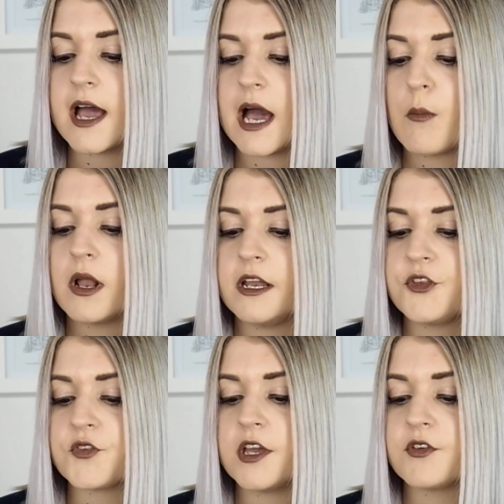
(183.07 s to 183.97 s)
And my
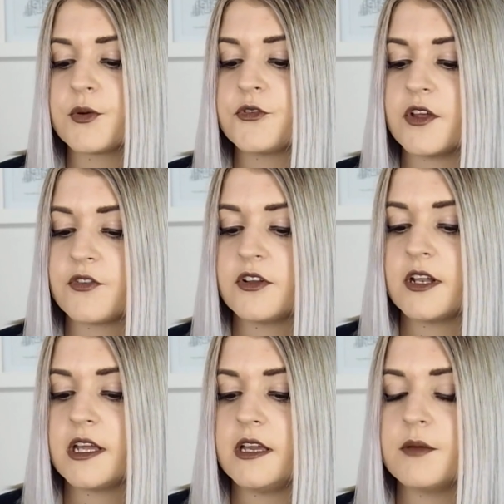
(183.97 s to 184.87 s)
least favourite was
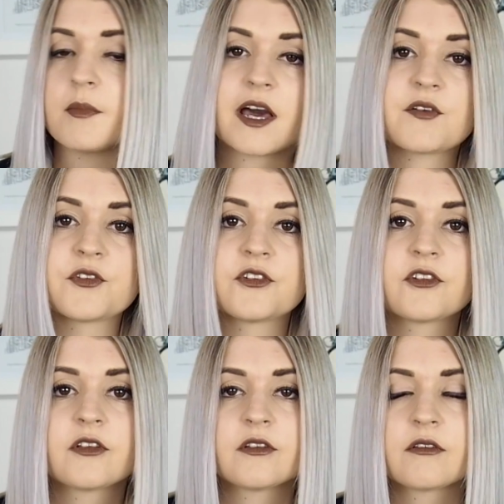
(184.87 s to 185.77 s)
definitely maths.